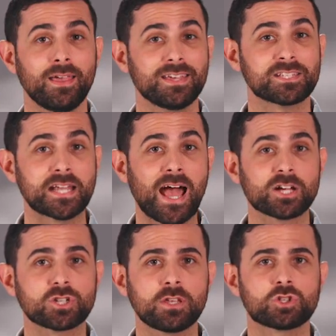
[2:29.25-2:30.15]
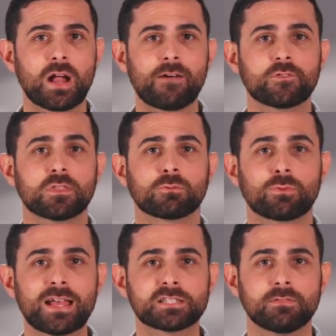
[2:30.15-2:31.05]
is to actually draft the
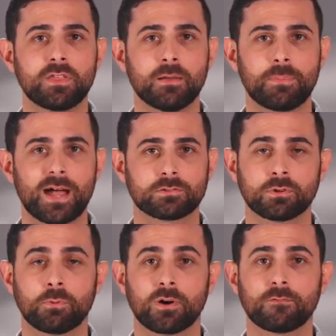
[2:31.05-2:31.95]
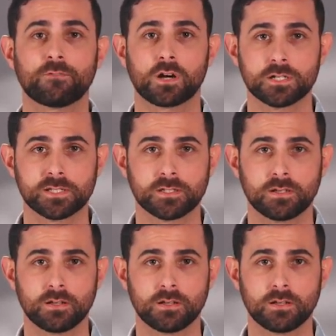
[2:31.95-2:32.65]
rest of the impact report first.